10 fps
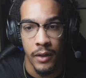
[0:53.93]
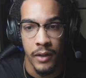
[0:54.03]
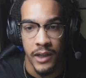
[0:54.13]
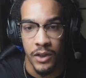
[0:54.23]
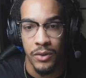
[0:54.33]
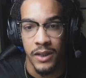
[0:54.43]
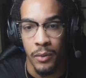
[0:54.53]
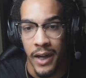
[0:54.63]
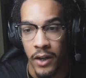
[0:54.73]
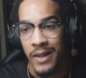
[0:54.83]
that you see right
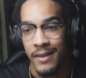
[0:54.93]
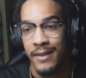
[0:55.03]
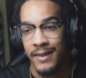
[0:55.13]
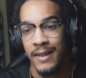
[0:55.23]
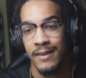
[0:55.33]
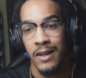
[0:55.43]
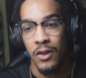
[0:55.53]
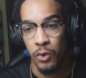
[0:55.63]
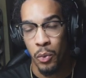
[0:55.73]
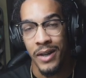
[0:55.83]
here, this is
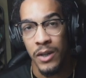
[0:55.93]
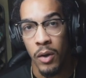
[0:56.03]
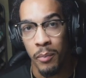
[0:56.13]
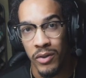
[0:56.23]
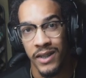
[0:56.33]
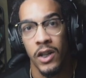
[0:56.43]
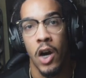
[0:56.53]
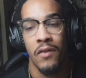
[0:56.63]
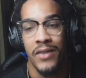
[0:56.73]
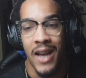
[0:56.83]
21% of
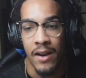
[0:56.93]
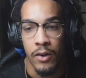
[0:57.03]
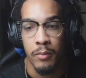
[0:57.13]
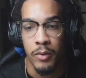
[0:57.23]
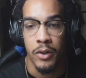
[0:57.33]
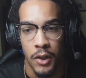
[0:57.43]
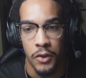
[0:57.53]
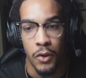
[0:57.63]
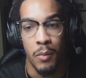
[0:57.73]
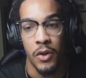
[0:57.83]
that number. So
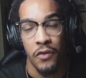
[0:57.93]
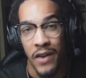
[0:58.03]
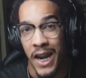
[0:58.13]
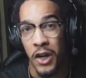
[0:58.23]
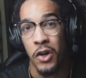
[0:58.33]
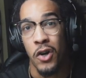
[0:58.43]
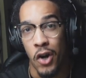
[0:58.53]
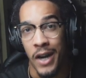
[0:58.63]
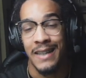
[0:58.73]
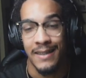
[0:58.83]
modifier are
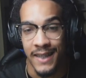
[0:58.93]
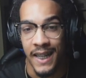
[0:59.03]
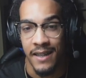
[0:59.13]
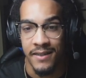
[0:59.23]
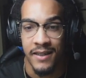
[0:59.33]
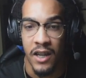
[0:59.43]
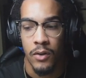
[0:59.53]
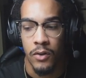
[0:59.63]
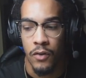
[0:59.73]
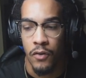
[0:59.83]
insane in this game. So for